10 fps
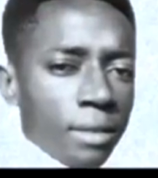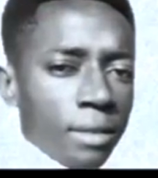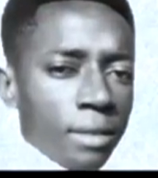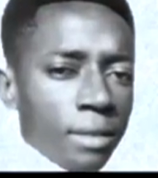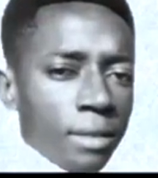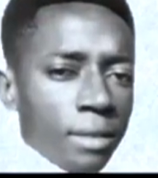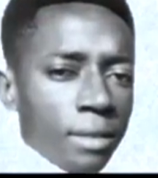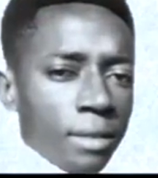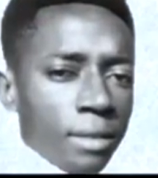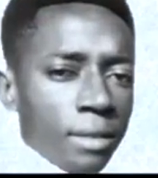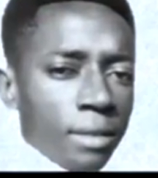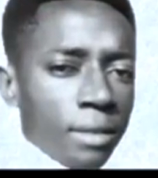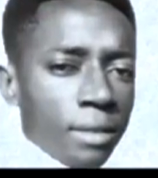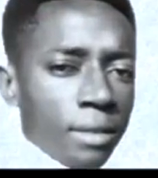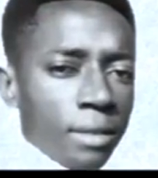
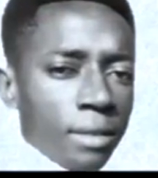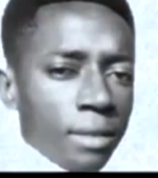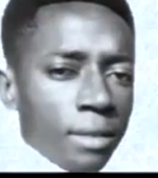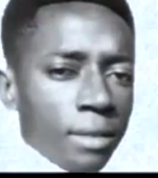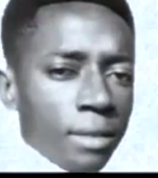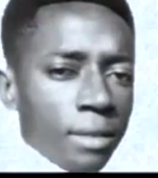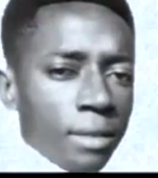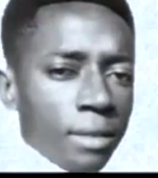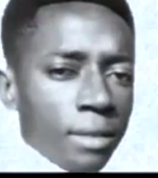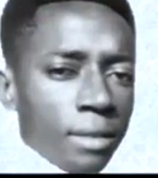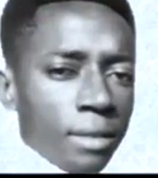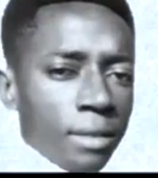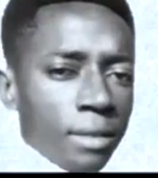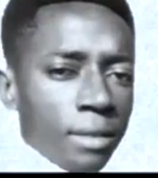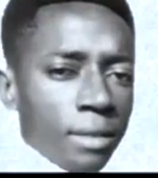
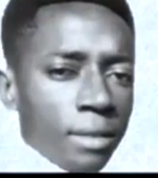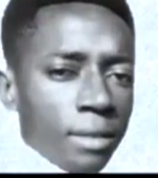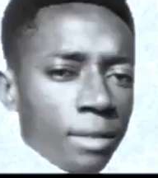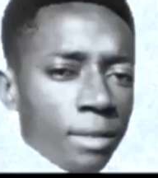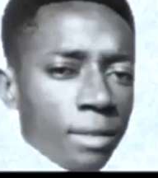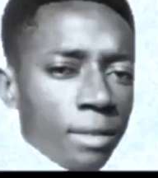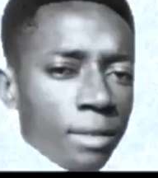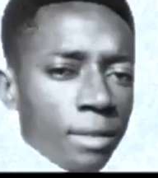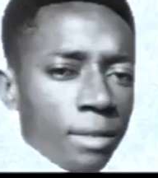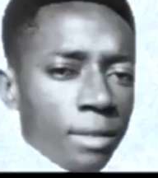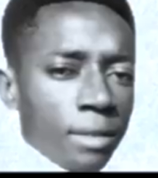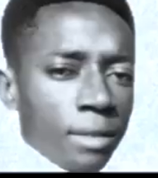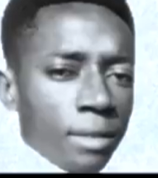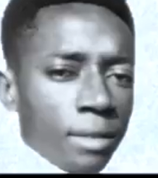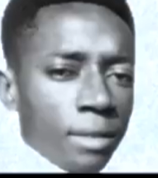
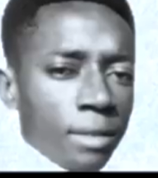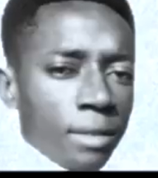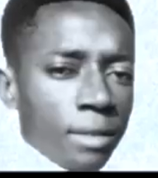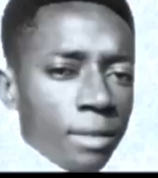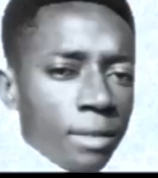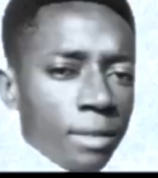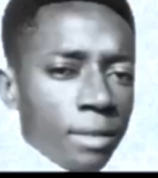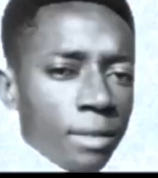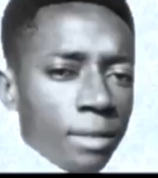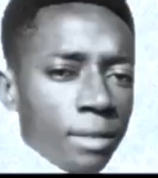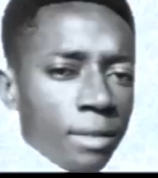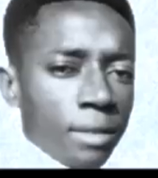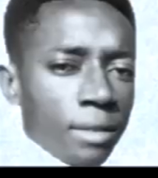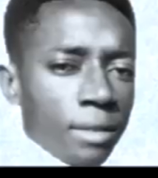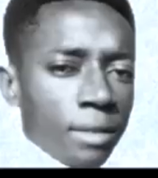
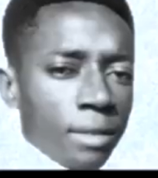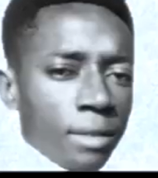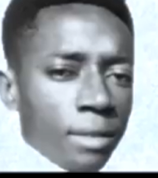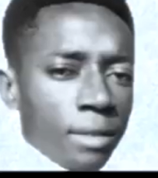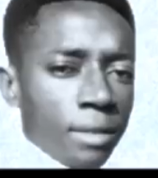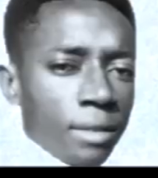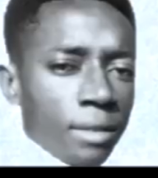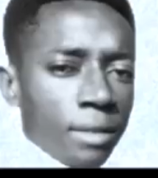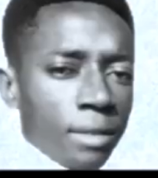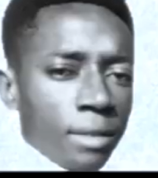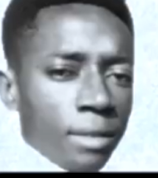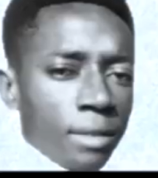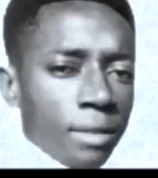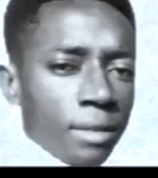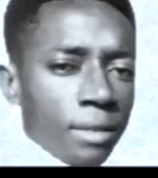
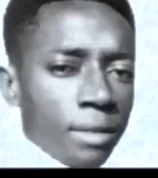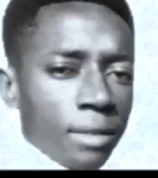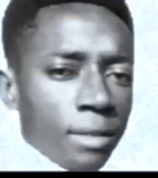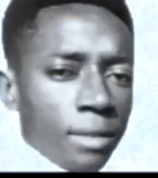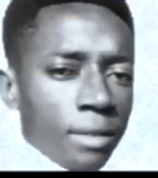(not speaking)